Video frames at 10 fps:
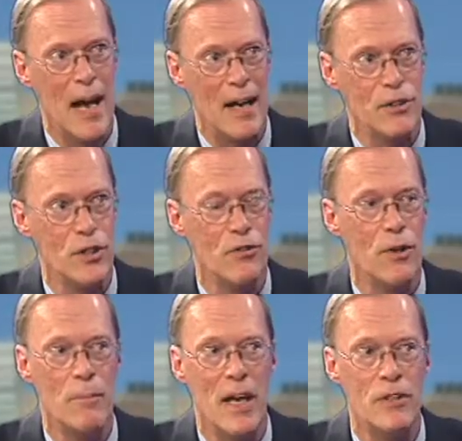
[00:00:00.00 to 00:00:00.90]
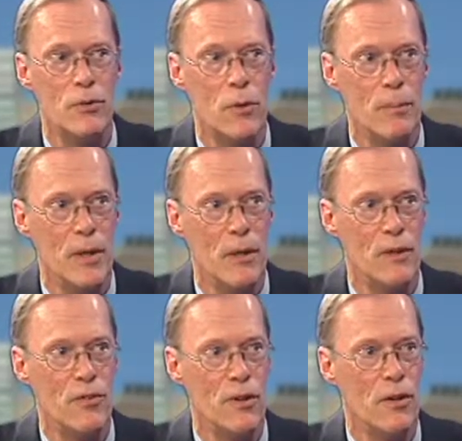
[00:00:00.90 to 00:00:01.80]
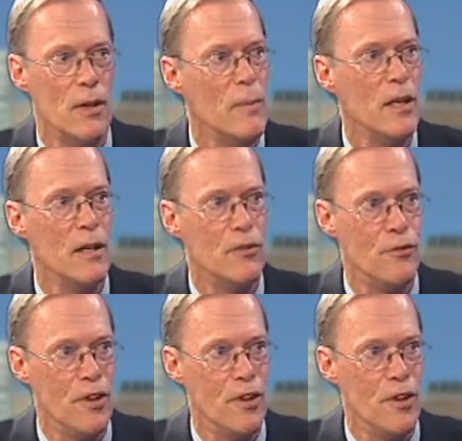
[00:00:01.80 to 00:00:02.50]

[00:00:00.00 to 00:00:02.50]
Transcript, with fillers: back, right. just to make sure, because the limit is